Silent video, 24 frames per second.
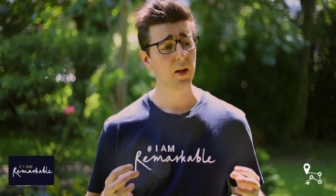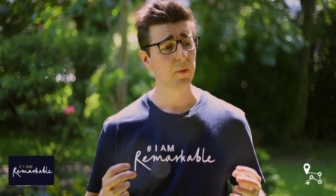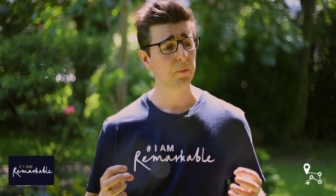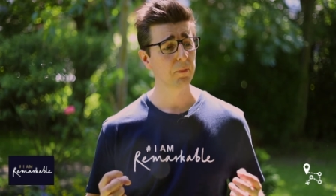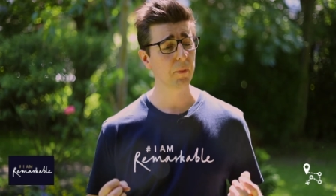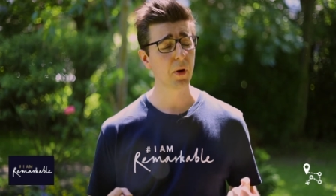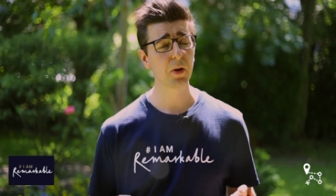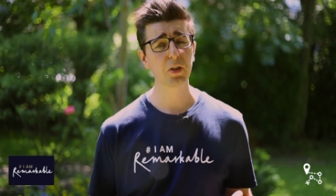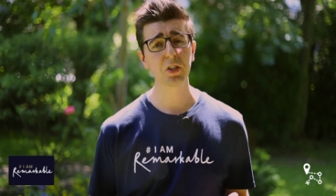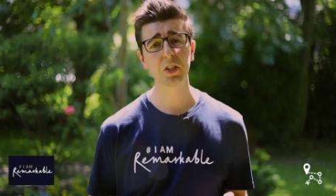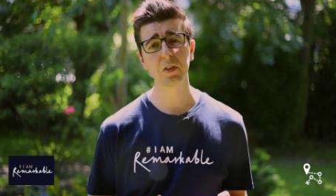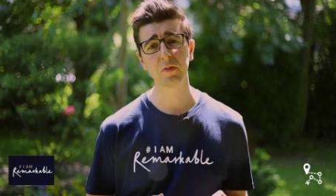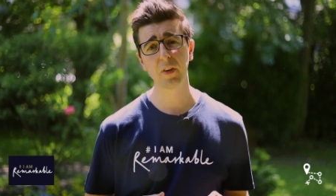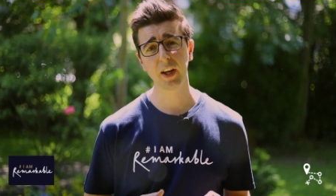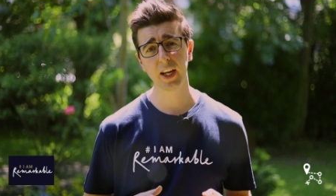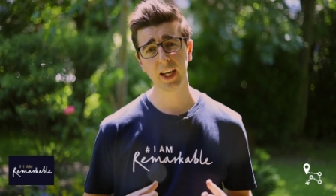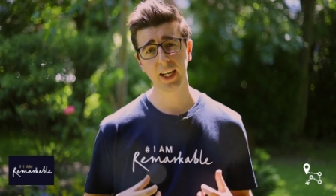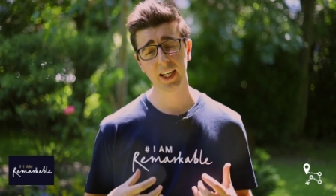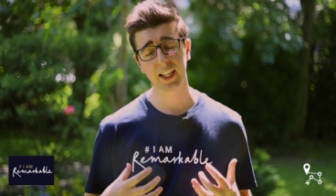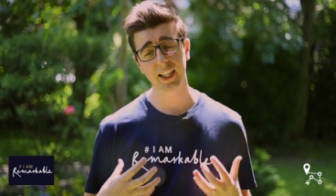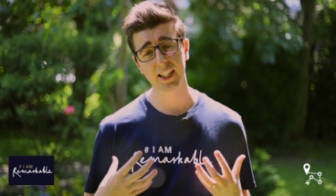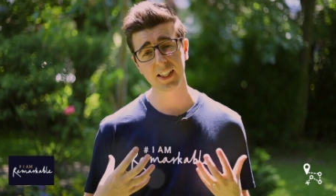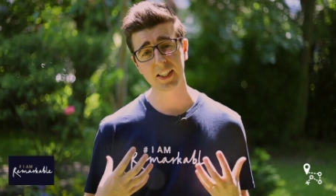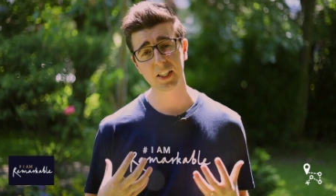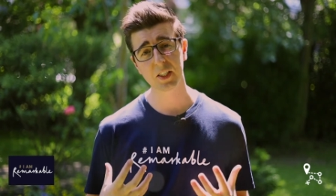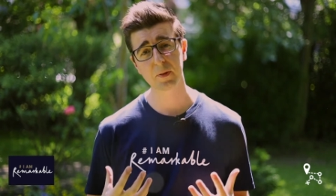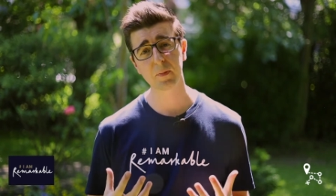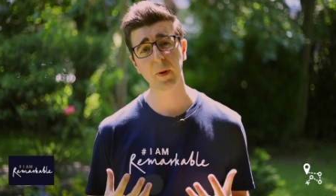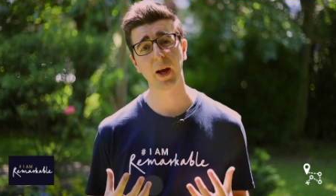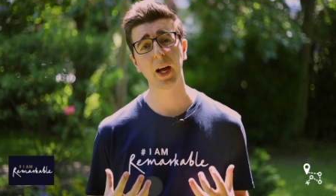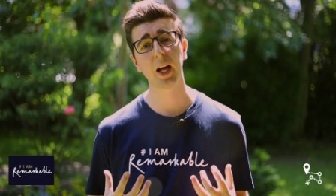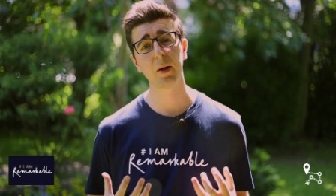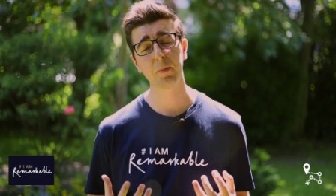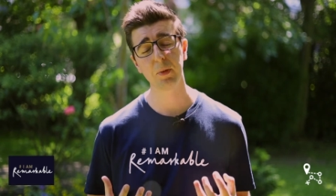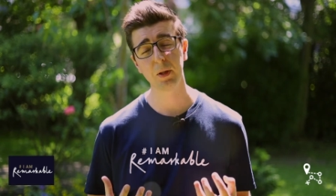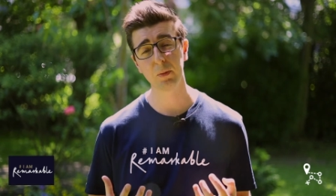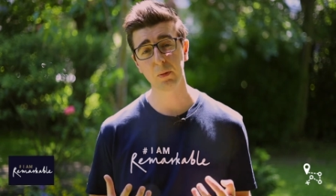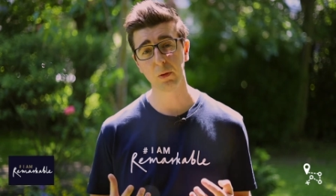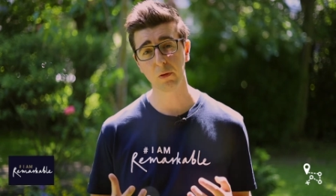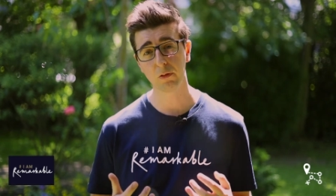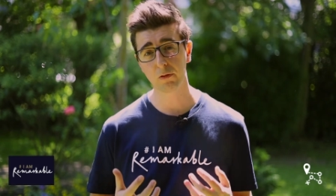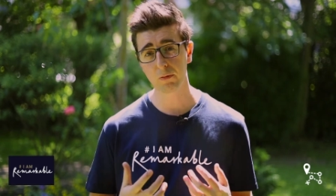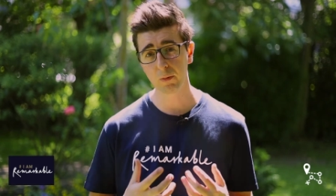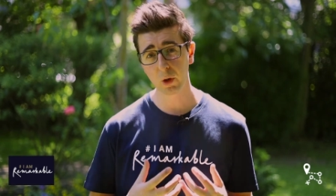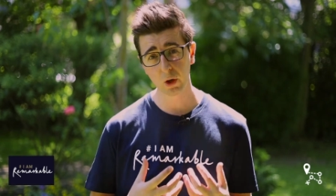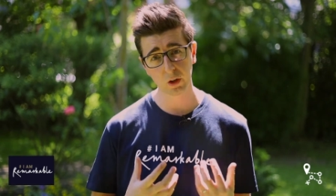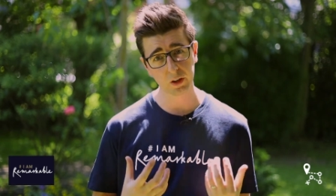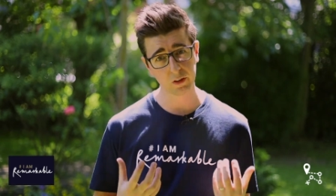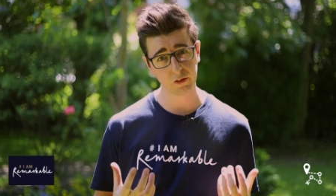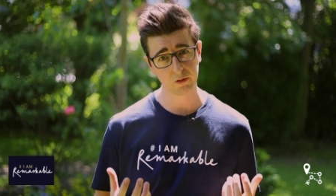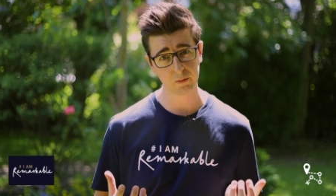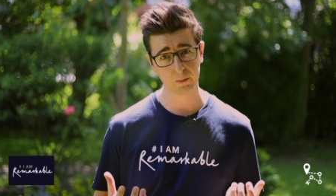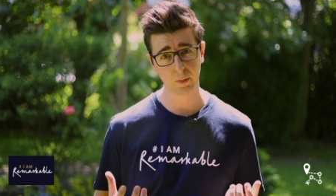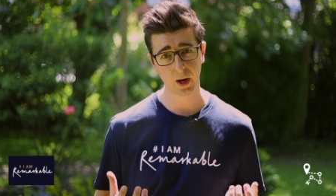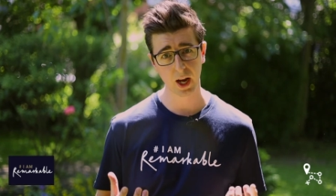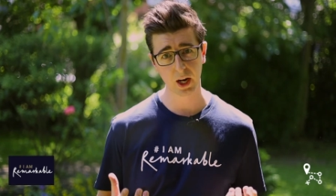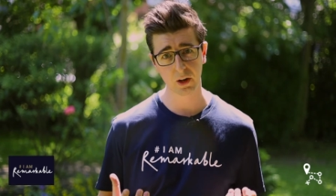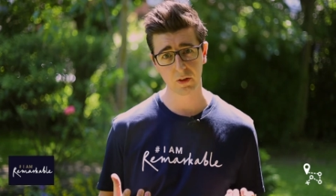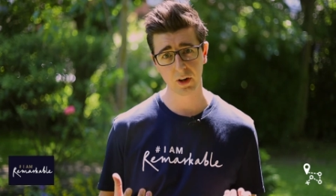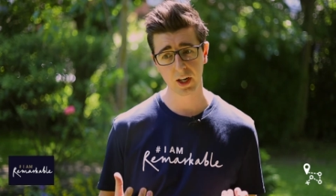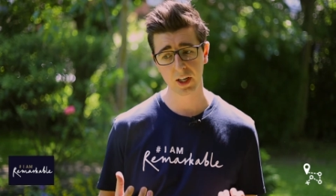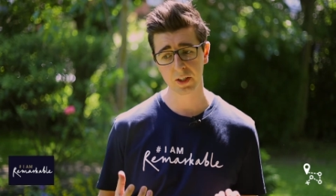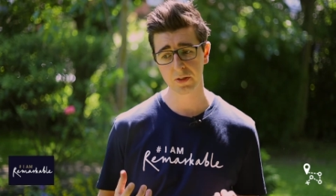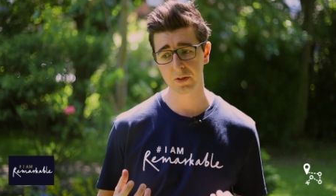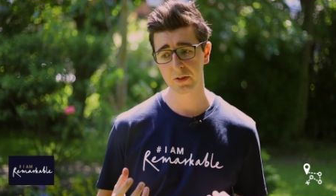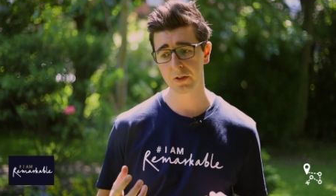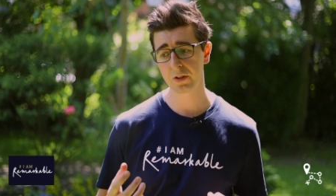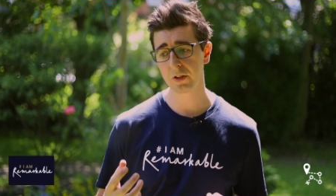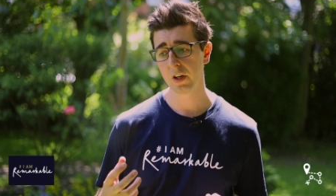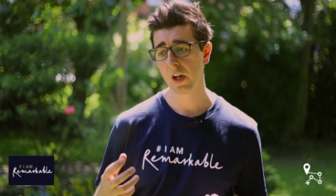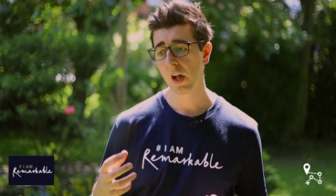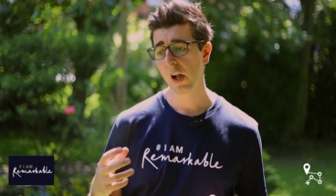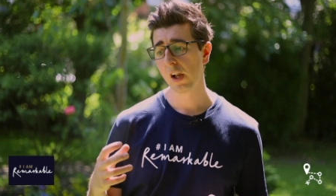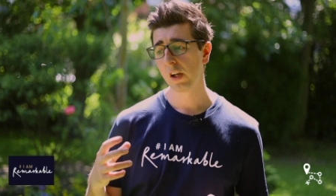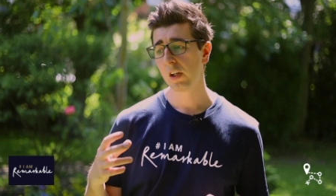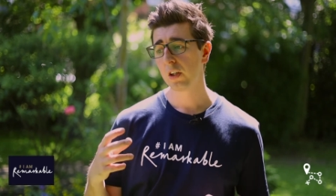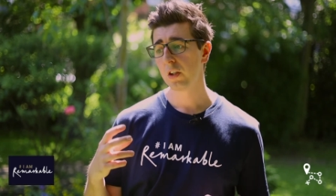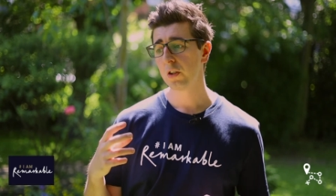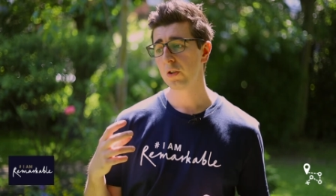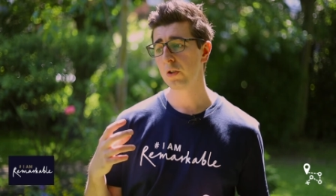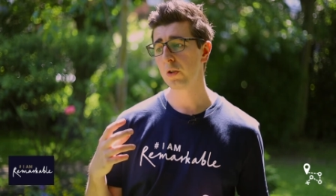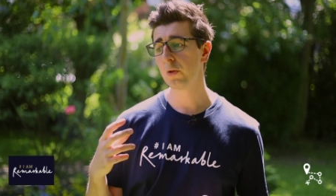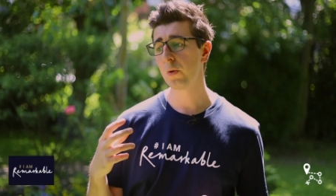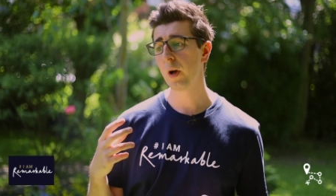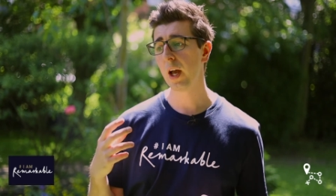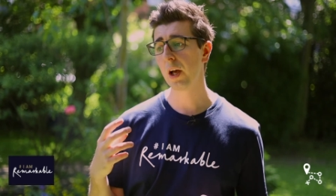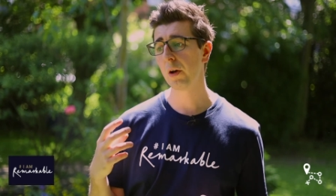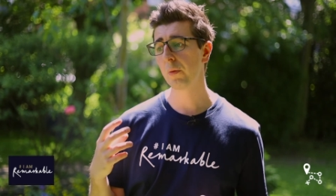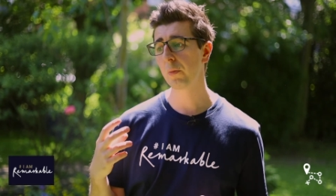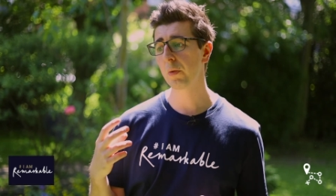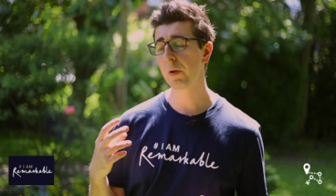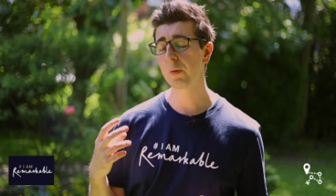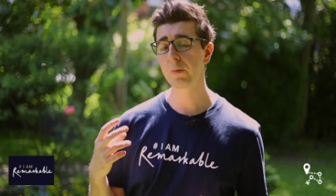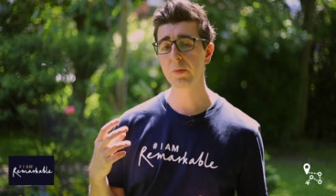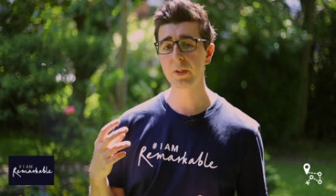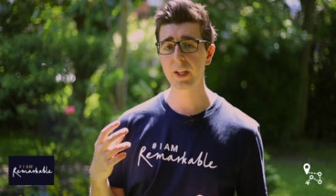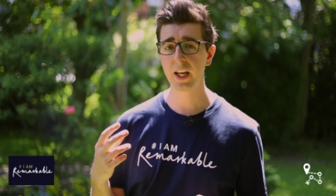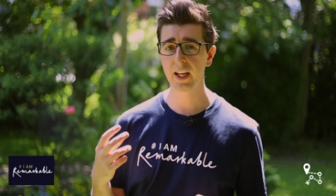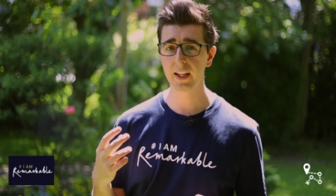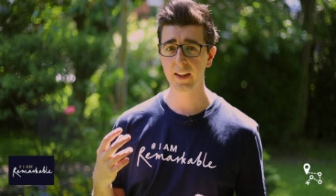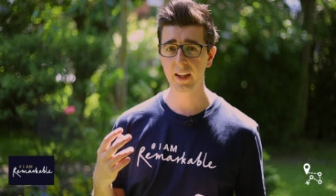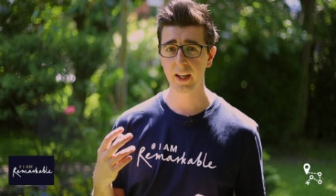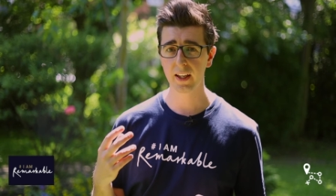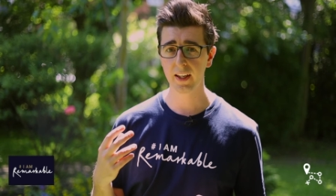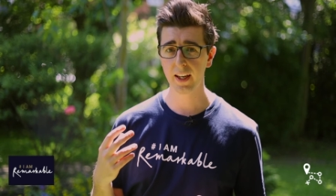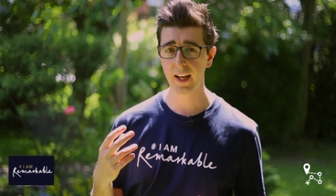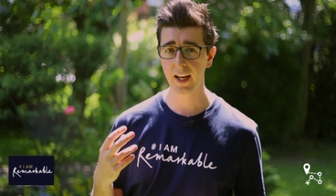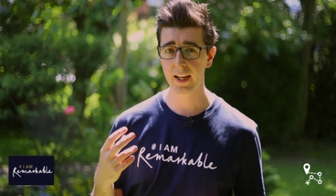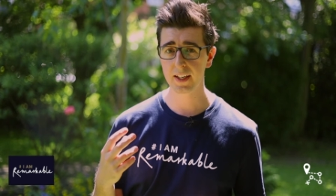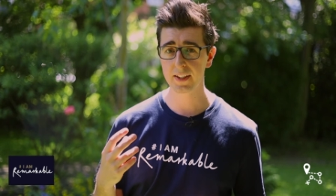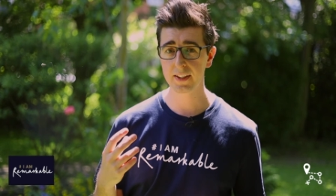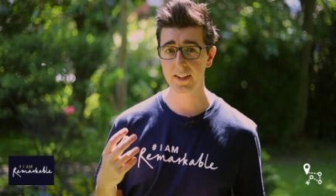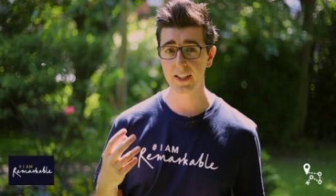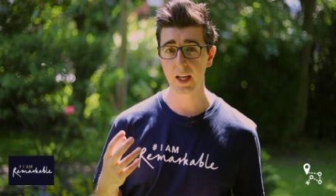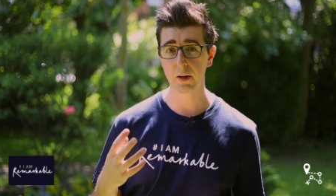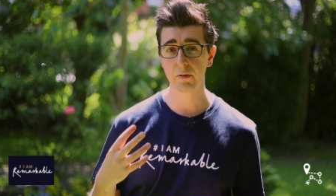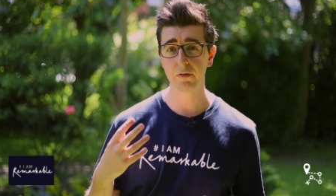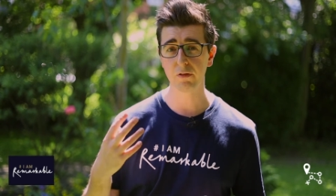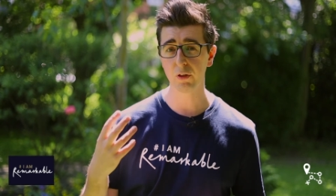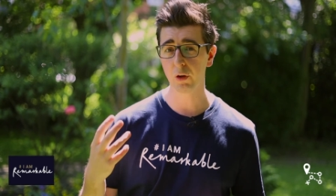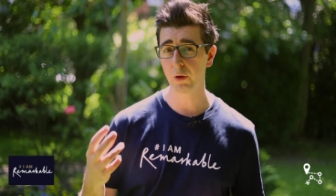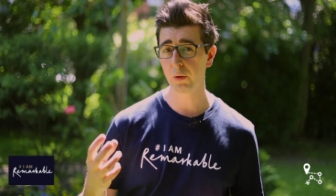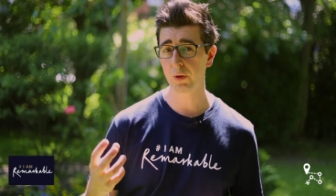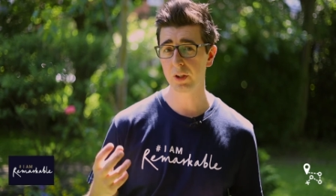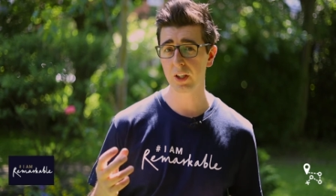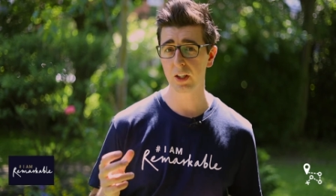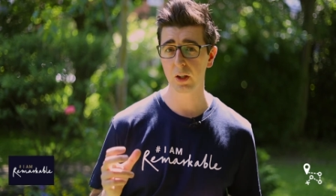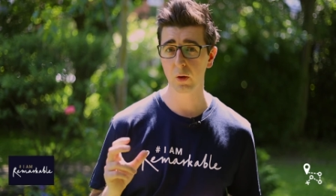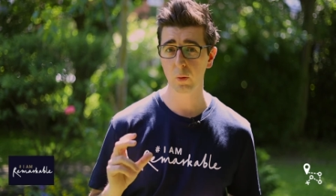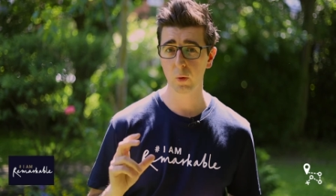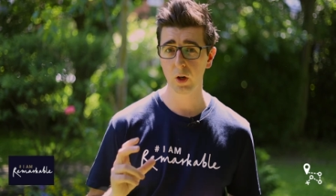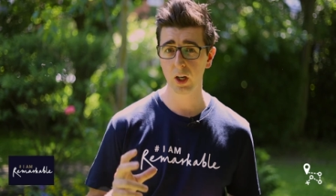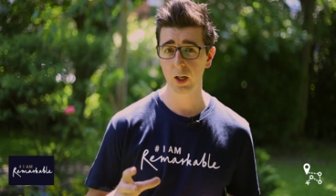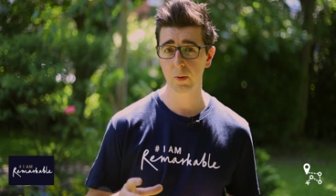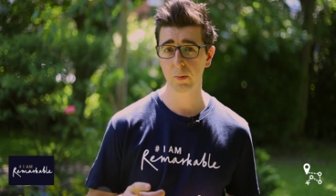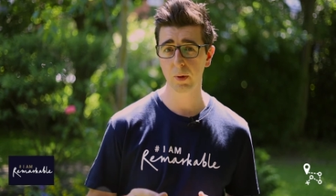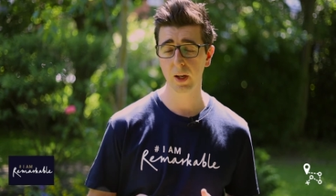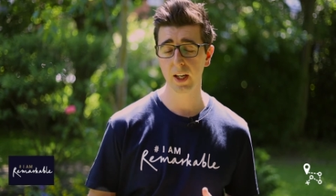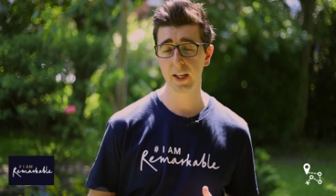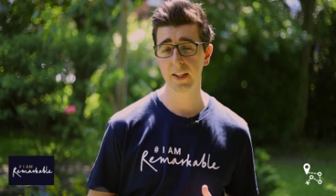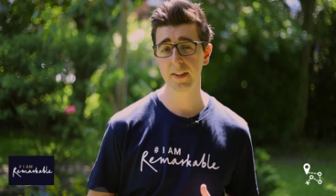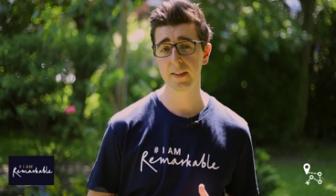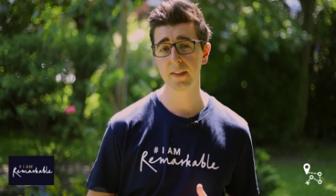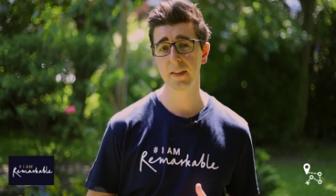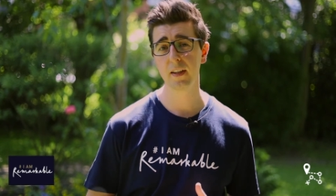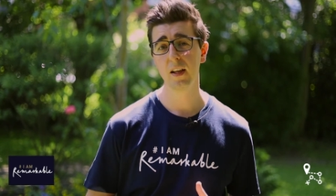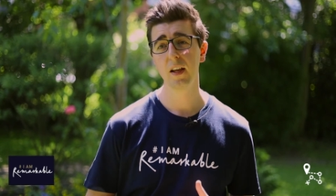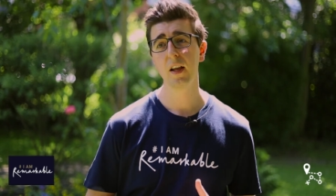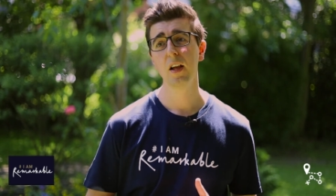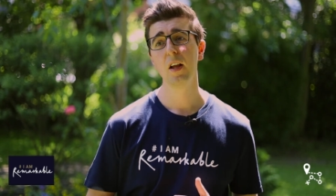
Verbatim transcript: motivate and inspire people from all different backgrounds to help them take that next step forward in the workplace.